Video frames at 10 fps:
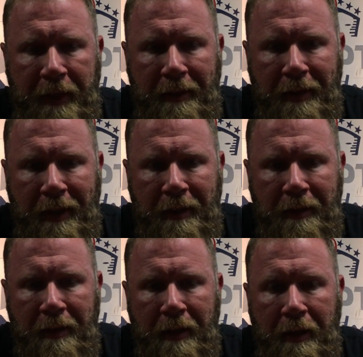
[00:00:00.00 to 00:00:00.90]
And
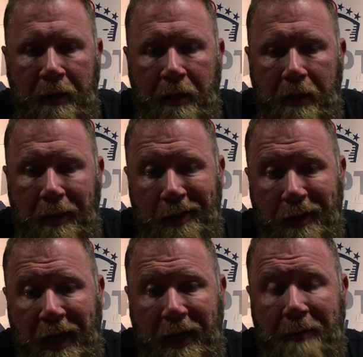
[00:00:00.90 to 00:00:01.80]
then, you
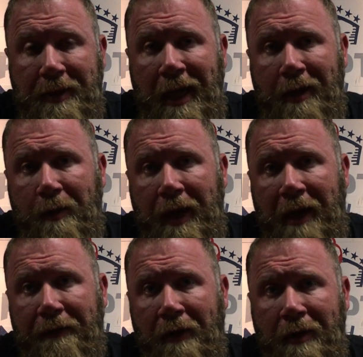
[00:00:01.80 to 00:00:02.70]
know, it kind of comes down to what
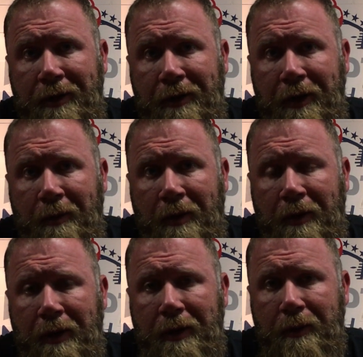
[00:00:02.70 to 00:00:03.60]
kind of furniture you
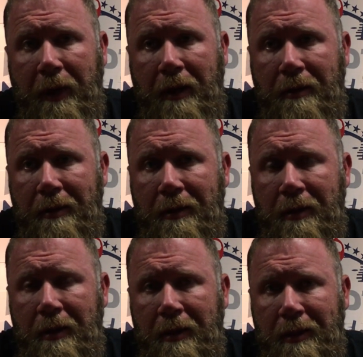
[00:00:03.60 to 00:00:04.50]
want on it as well.
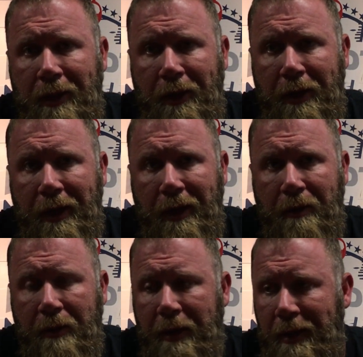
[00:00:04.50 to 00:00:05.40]
So you could
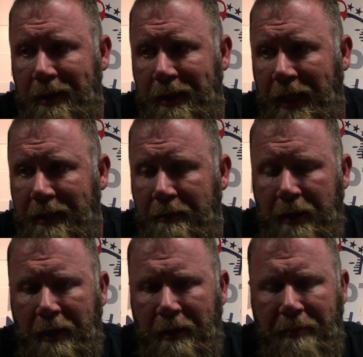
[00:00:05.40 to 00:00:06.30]
go with the, stas
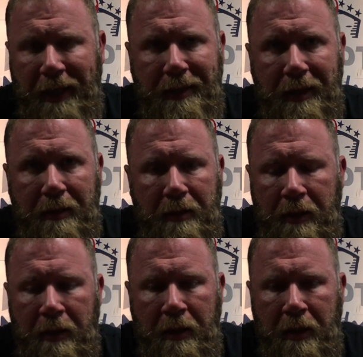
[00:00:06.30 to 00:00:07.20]
uh, the basic,
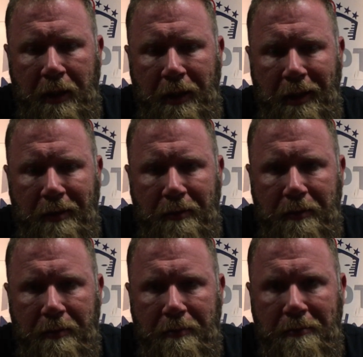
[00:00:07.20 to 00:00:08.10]
you know,
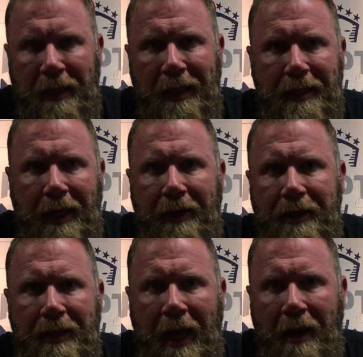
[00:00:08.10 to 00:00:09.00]
military
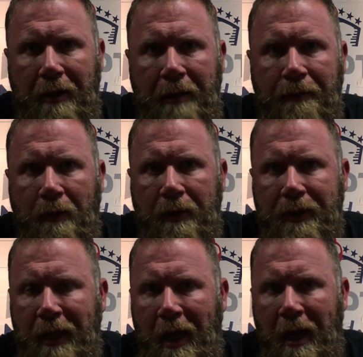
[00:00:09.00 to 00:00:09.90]
style M four
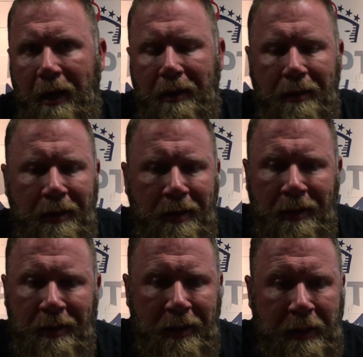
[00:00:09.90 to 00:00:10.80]
stock.
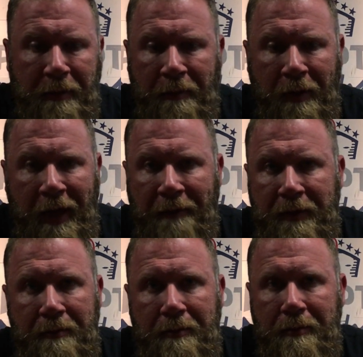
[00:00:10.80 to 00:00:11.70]
Some of them will have
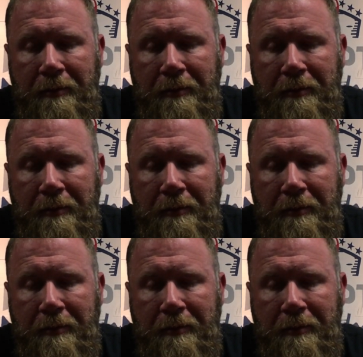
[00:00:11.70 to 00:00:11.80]
some,